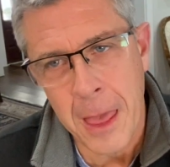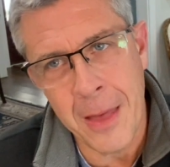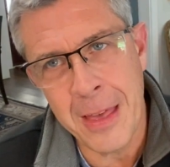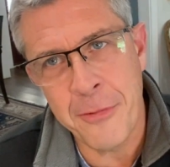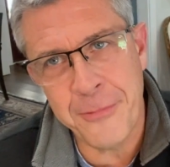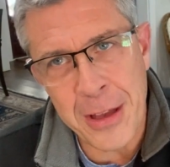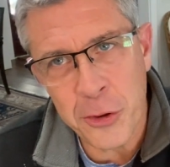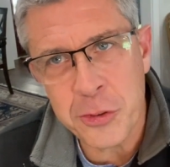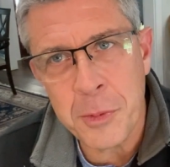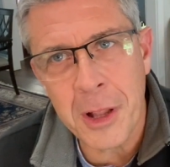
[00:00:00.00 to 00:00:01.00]
and they fail
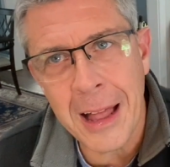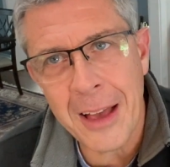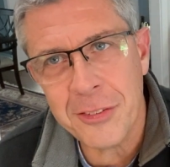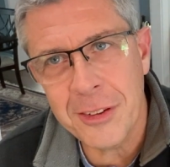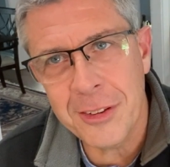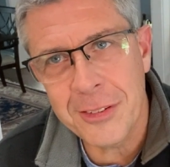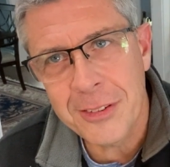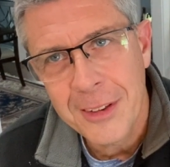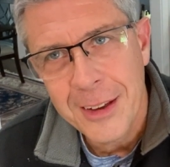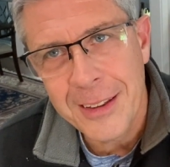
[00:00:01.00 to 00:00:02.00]
some classes,